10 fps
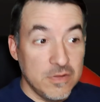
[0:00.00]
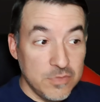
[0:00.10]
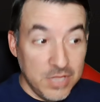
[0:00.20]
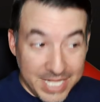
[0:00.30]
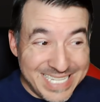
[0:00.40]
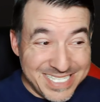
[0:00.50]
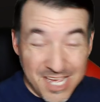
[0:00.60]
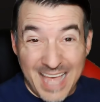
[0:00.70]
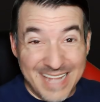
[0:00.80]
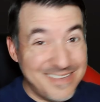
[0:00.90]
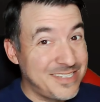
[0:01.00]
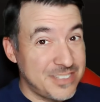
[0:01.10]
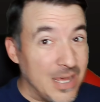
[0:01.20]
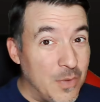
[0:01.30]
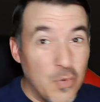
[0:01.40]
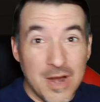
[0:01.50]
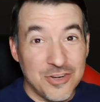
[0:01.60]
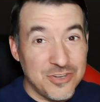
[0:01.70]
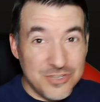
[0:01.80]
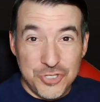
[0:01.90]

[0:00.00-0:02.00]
Lee's got somewhere